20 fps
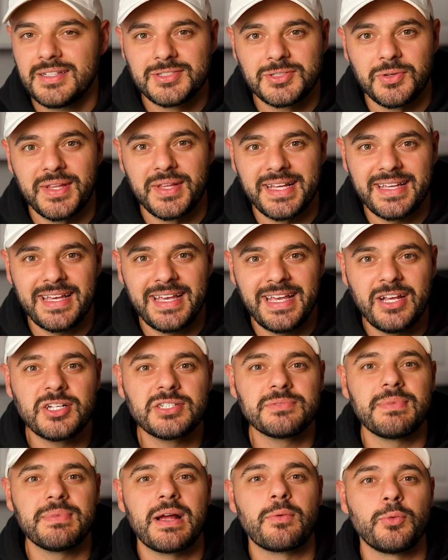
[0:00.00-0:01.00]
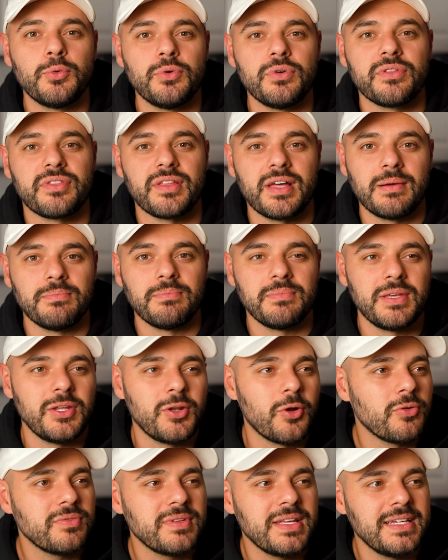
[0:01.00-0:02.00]
so, like, here's my rule of thumb you
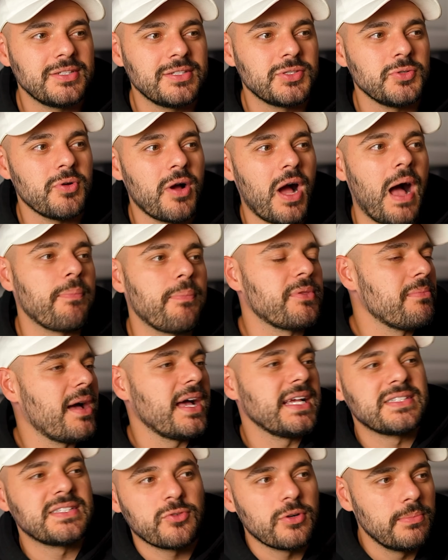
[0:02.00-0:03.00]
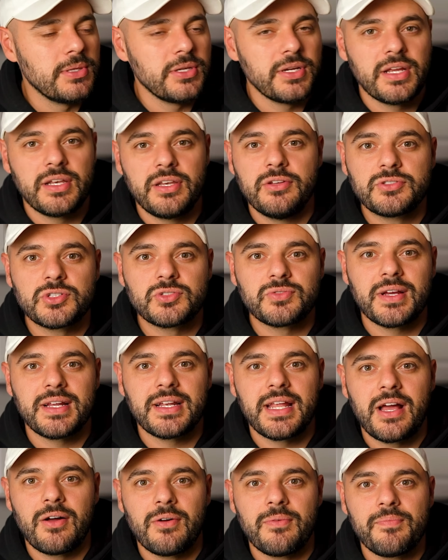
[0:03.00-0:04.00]
don't need to optimize for a million users right
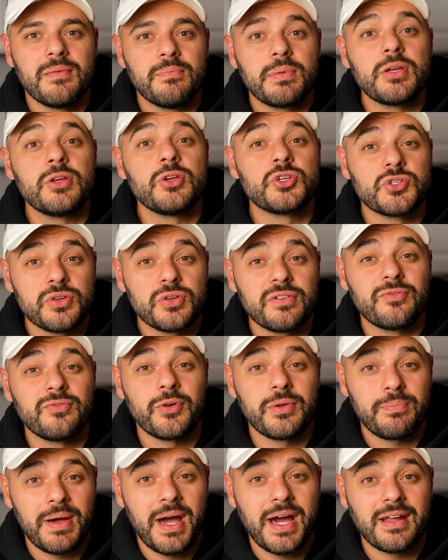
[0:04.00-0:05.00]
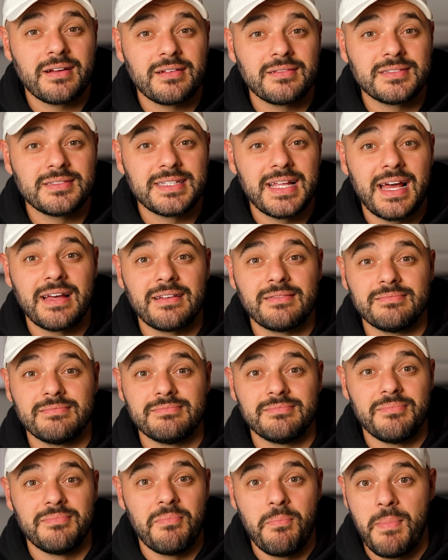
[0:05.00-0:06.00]
now, but you should avoid patterns that
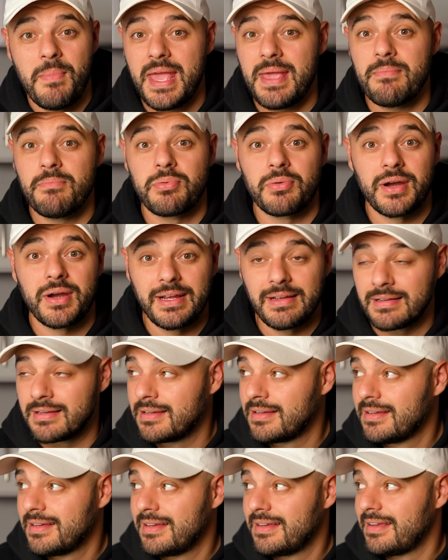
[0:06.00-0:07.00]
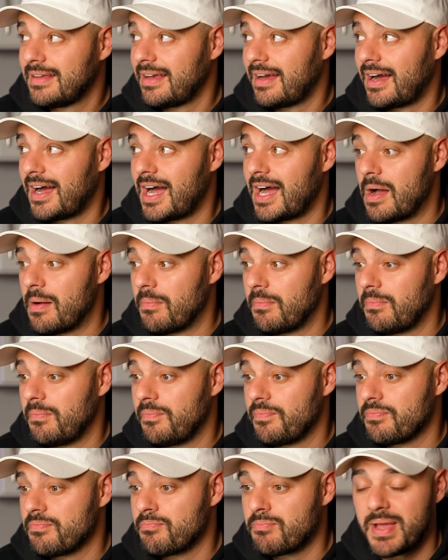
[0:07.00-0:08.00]
may break um,
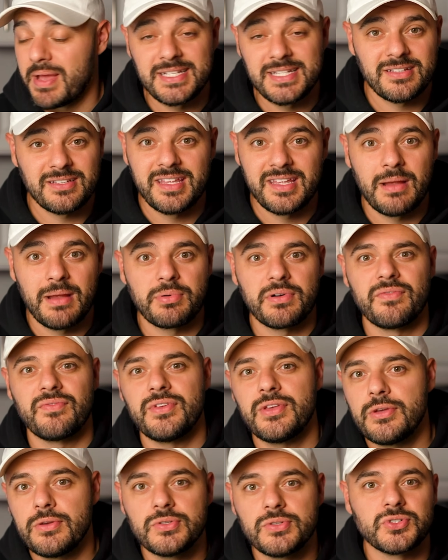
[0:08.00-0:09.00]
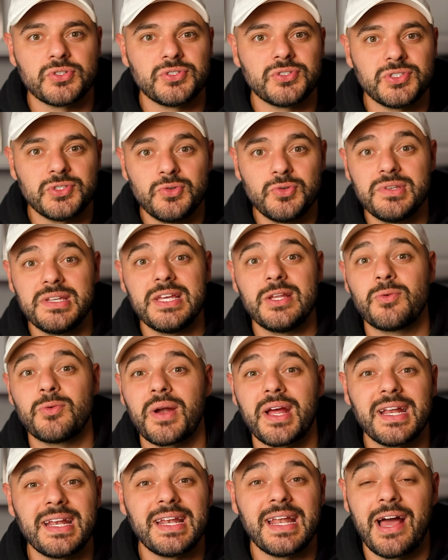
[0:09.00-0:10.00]
based on the number of users you need
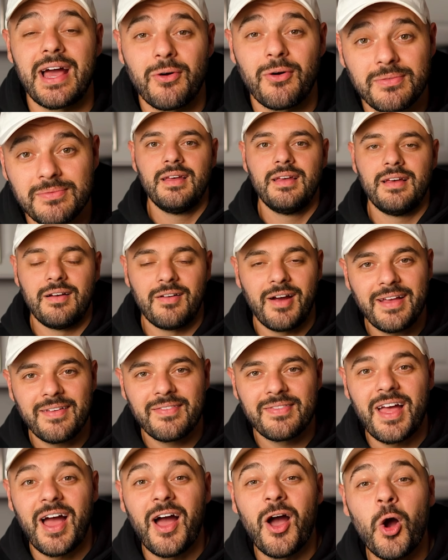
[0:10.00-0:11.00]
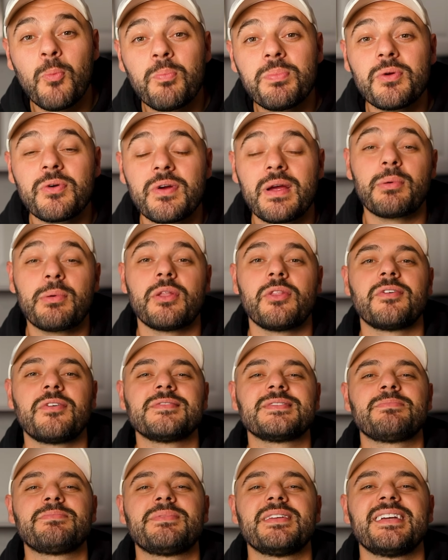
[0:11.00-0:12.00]
right now. All right, I hope you were able to
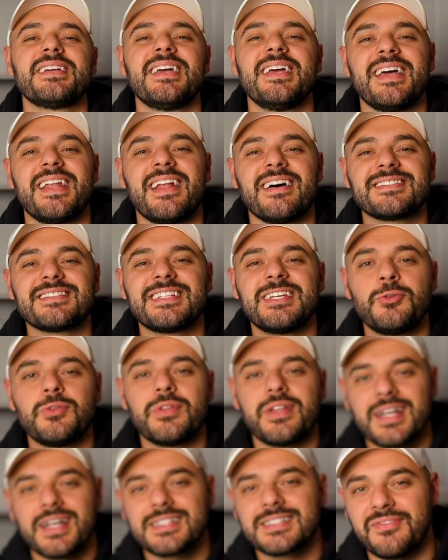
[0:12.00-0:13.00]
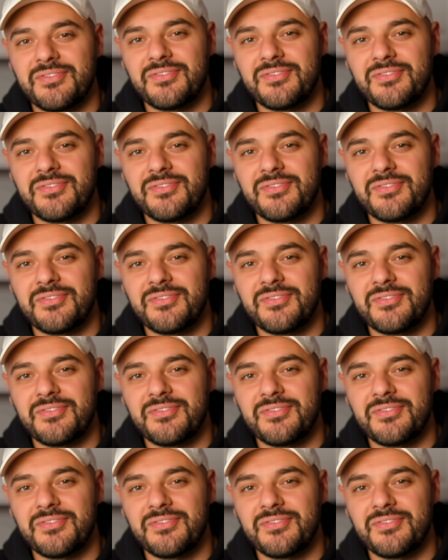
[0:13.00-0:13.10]
learn something, and I'll see you in the next